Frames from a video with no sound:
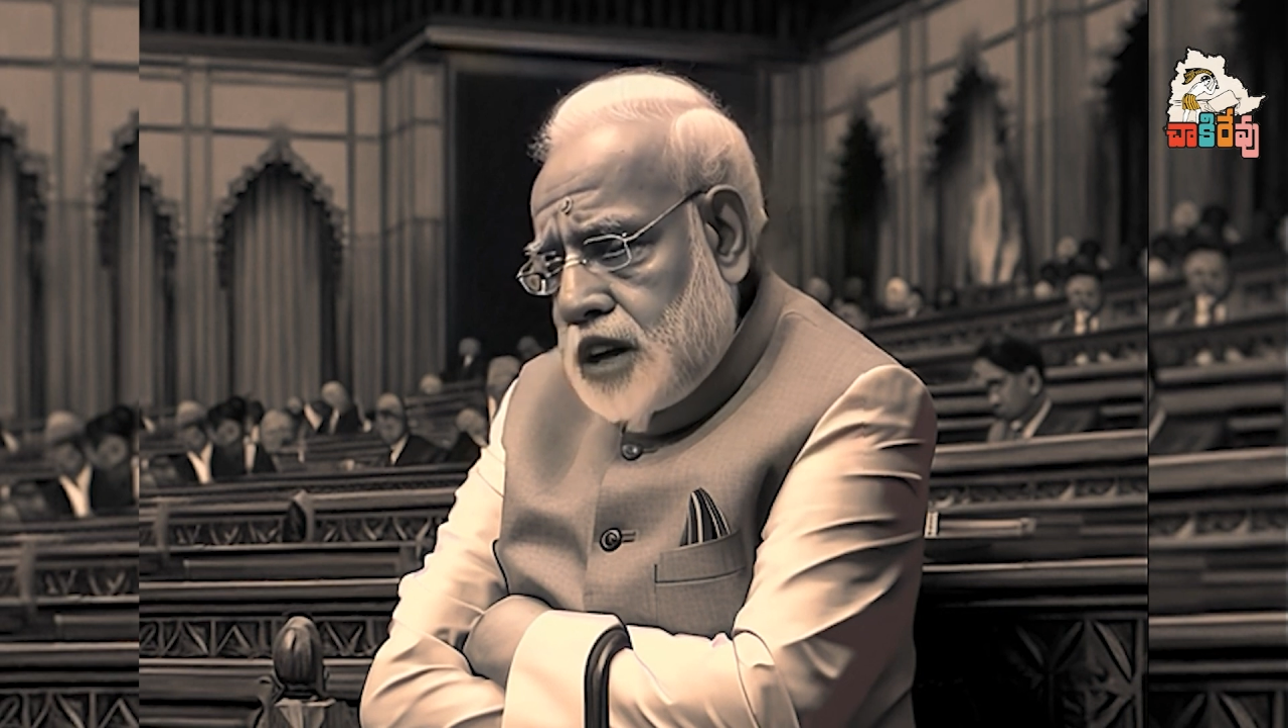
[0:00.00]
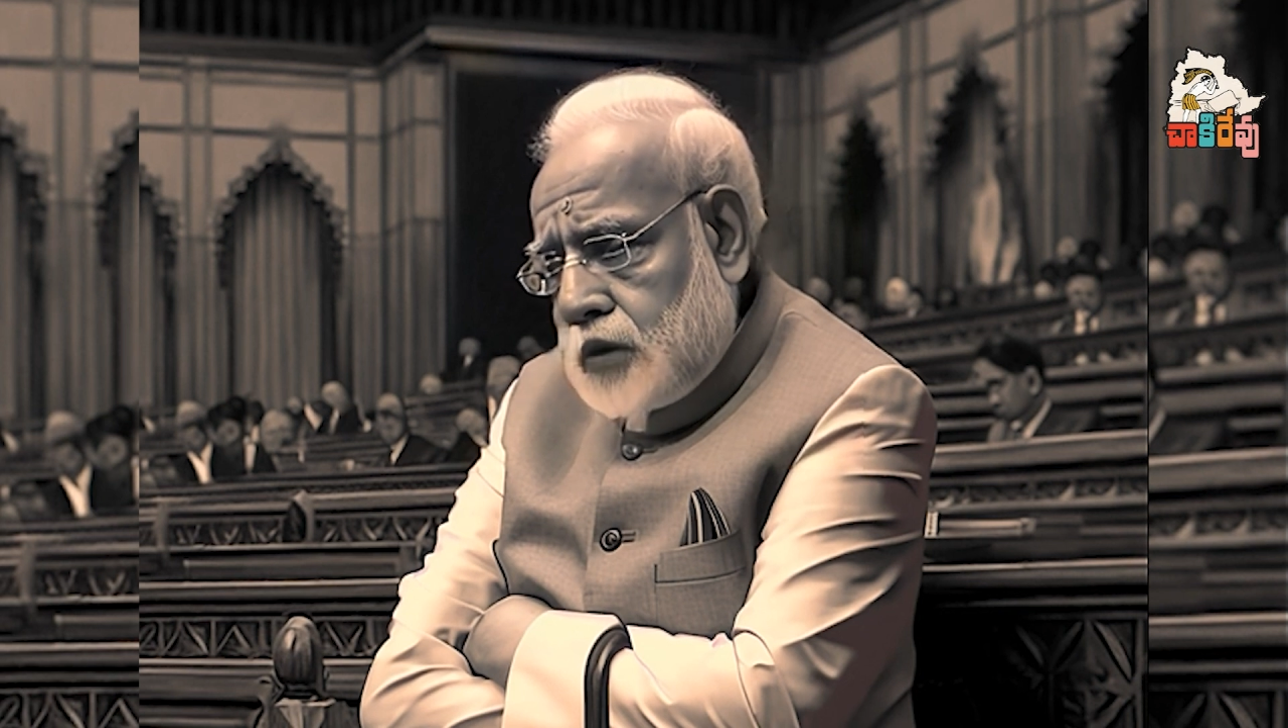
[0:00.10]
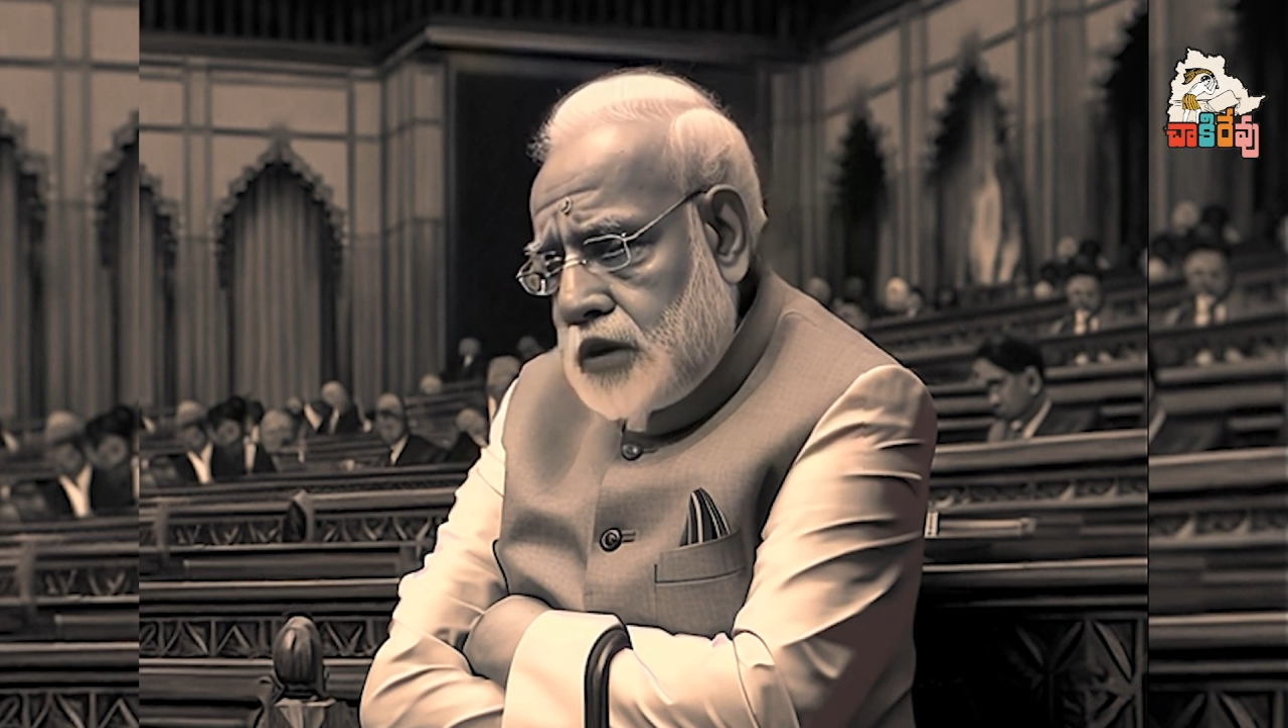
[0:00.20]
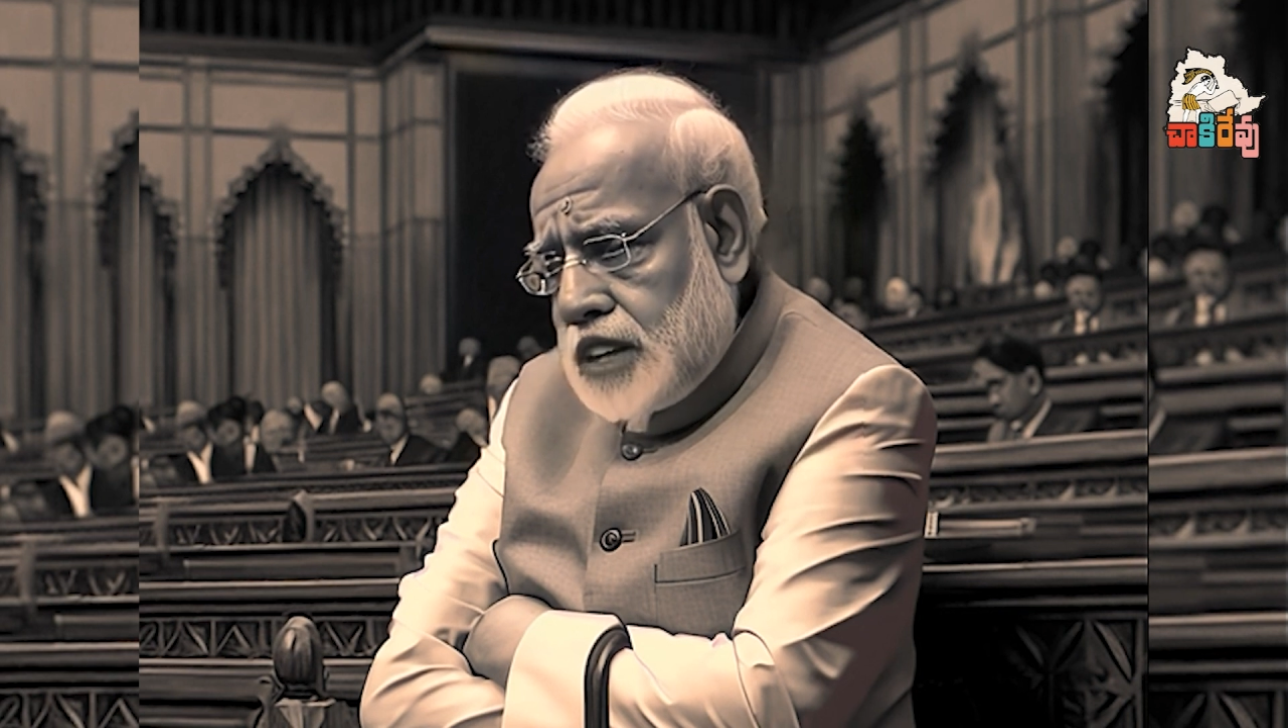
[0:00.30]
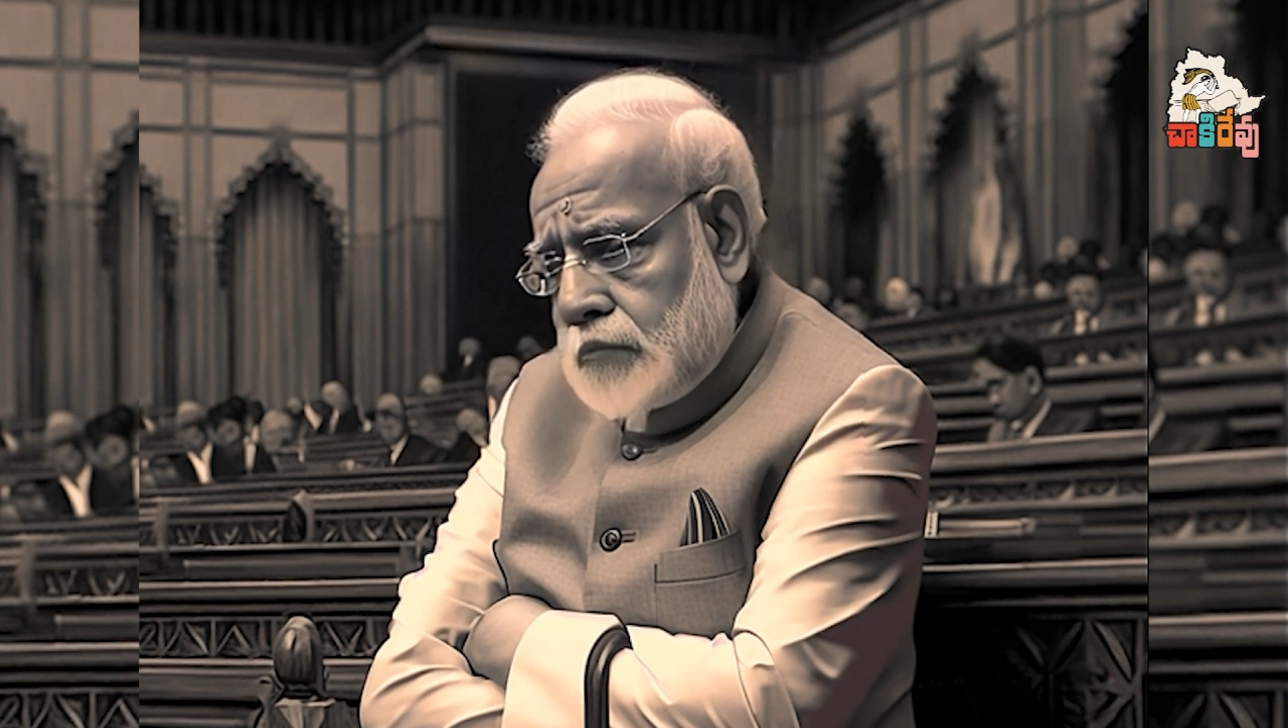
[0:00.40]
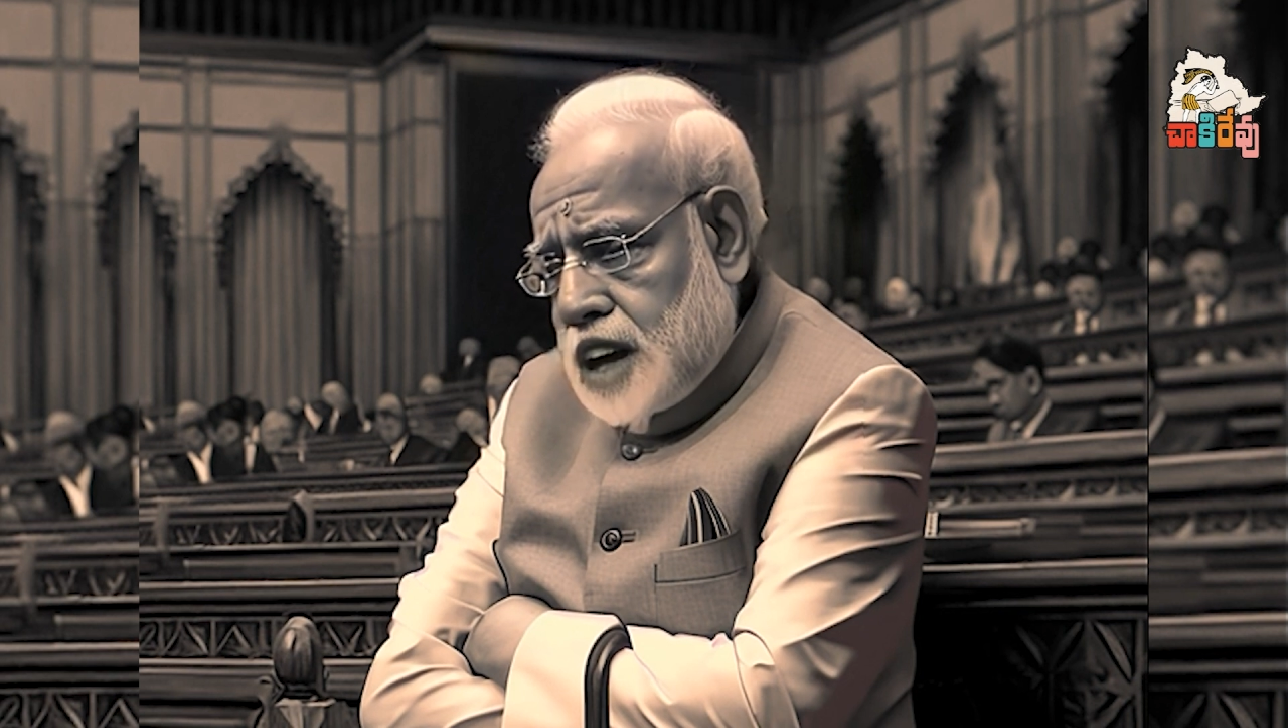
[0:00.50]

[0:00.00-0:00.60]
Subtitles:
interesting